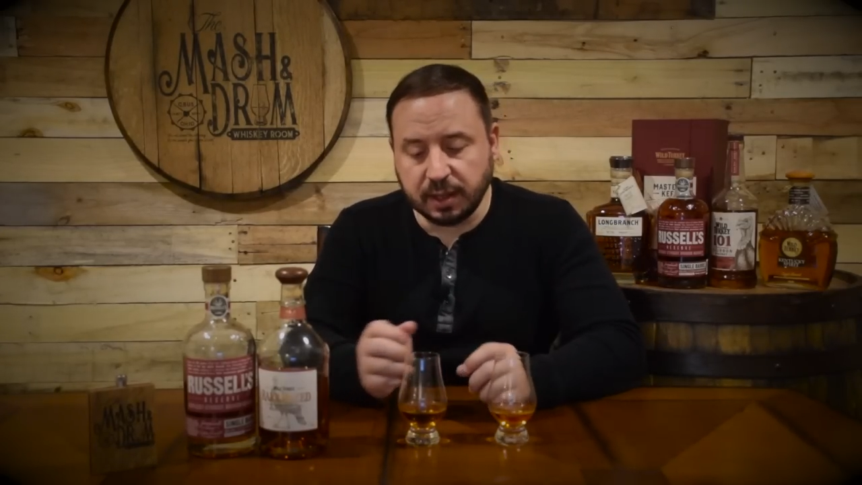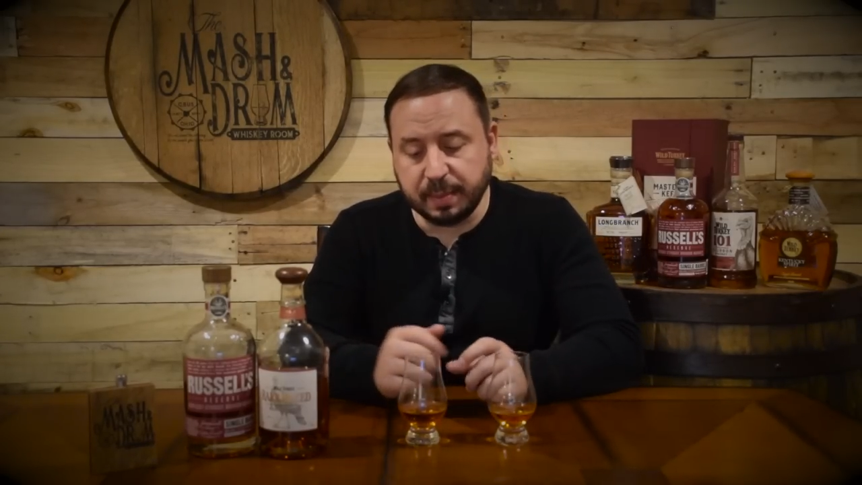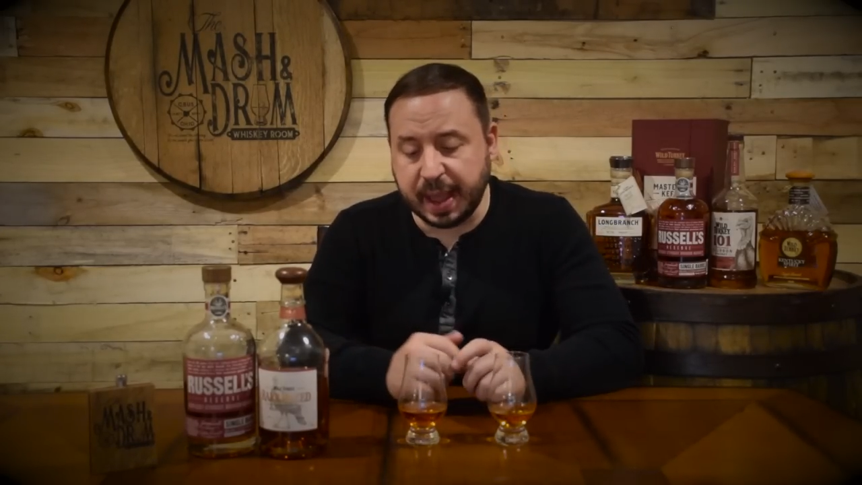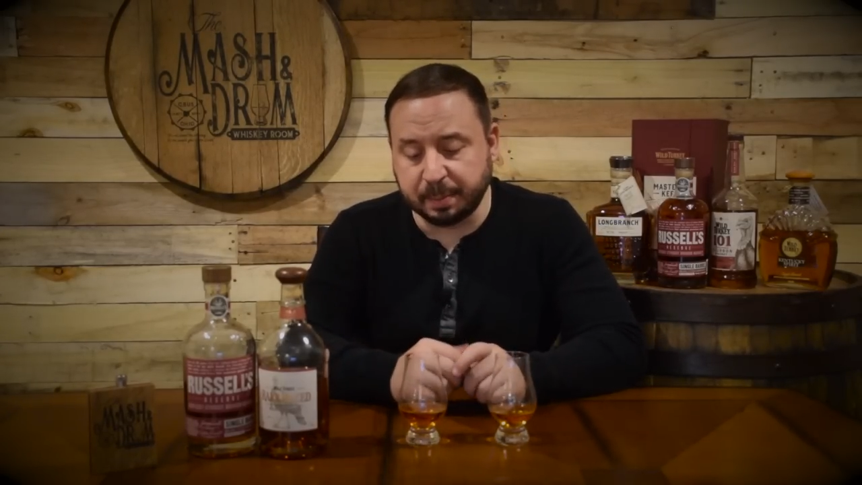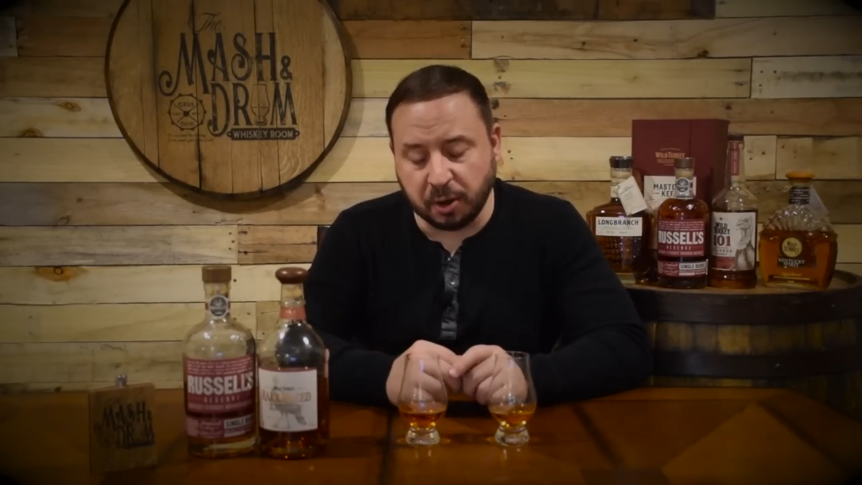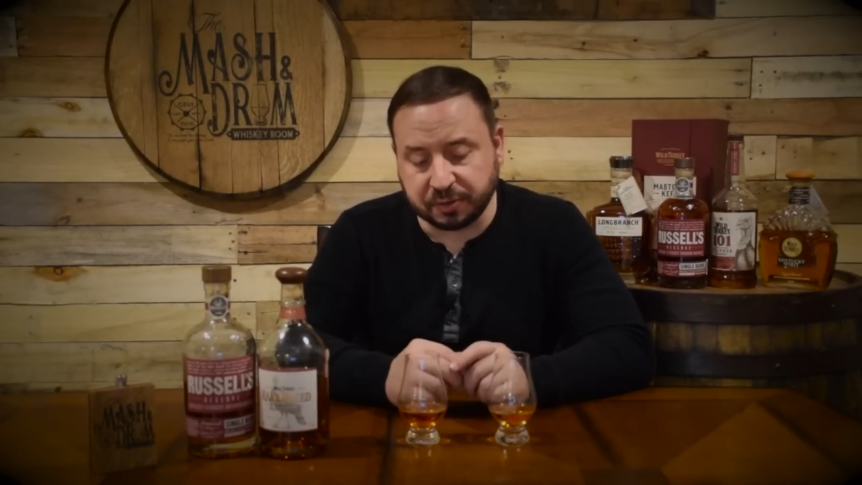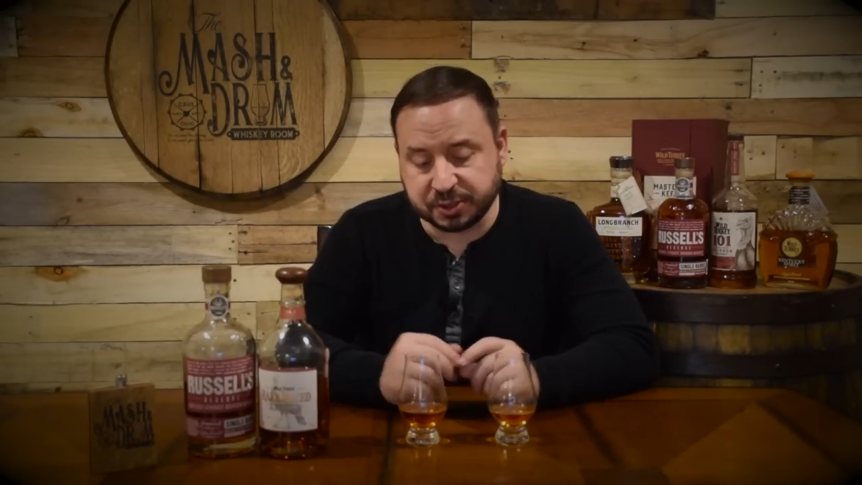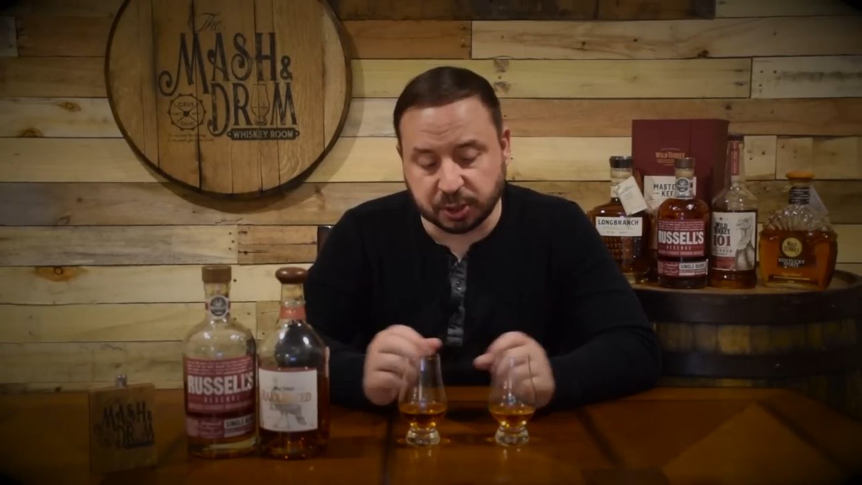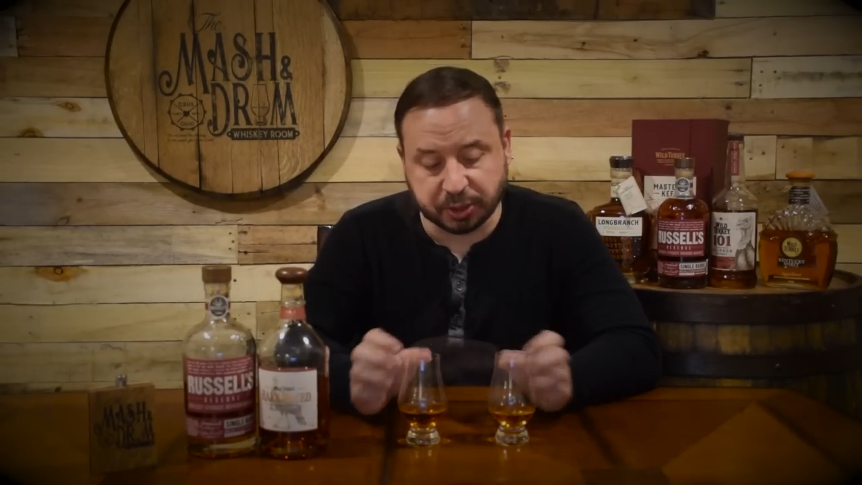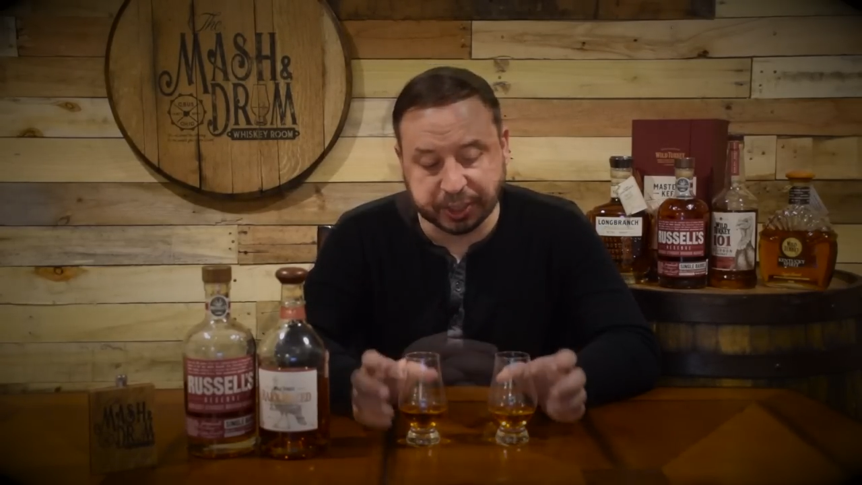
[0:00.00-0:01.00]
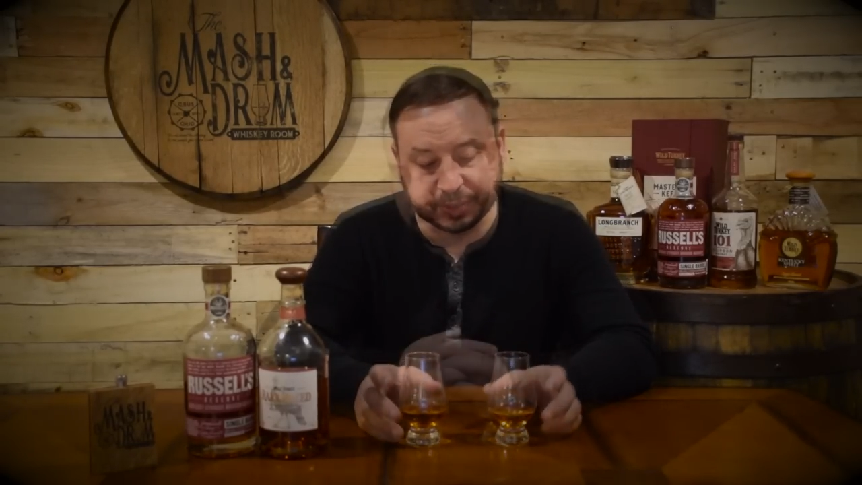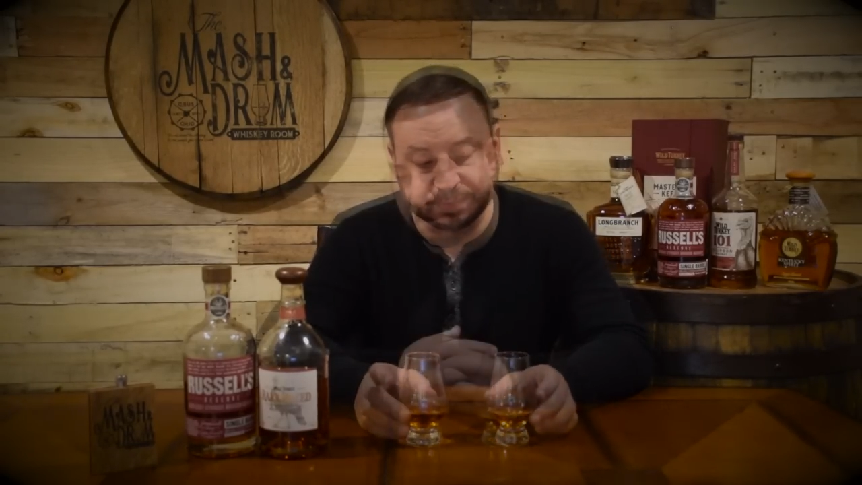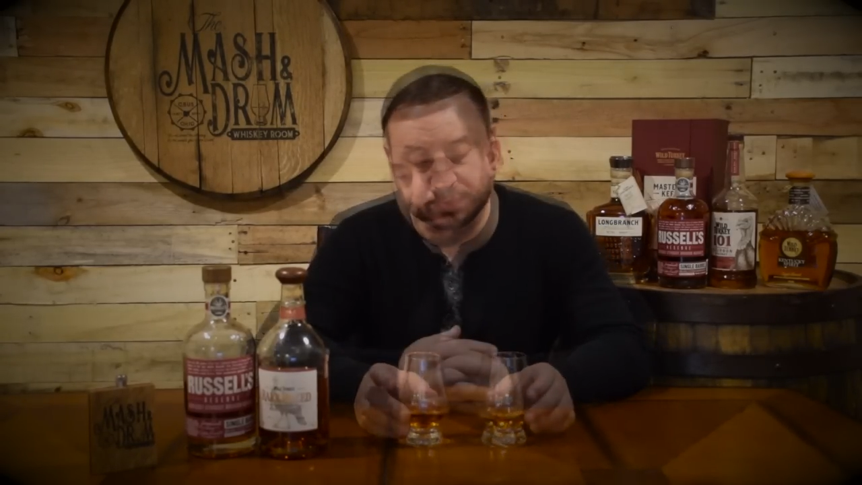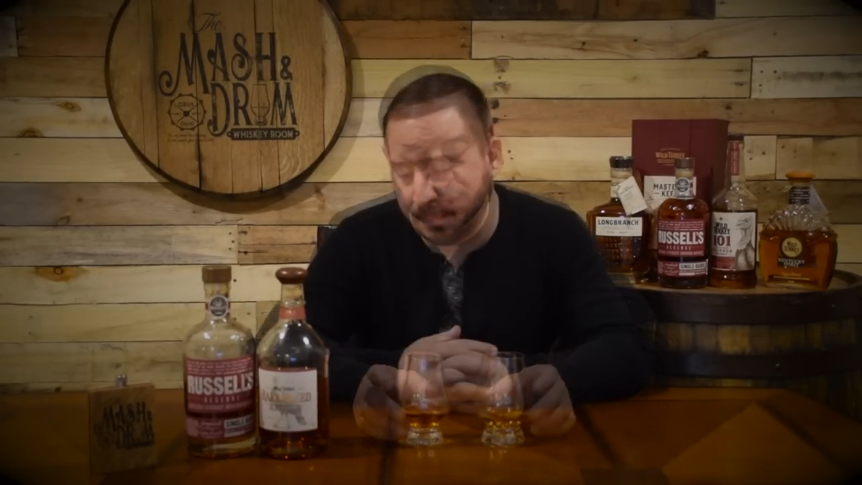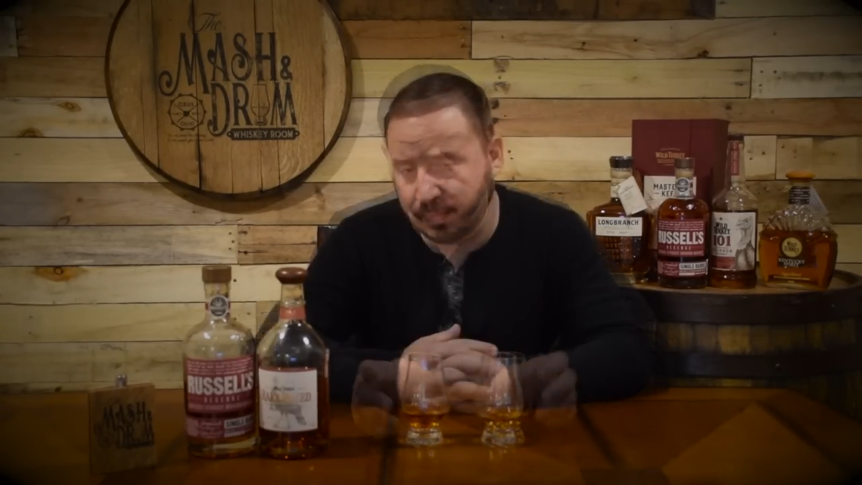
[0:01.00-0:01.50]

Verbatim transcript: Man, both are so good.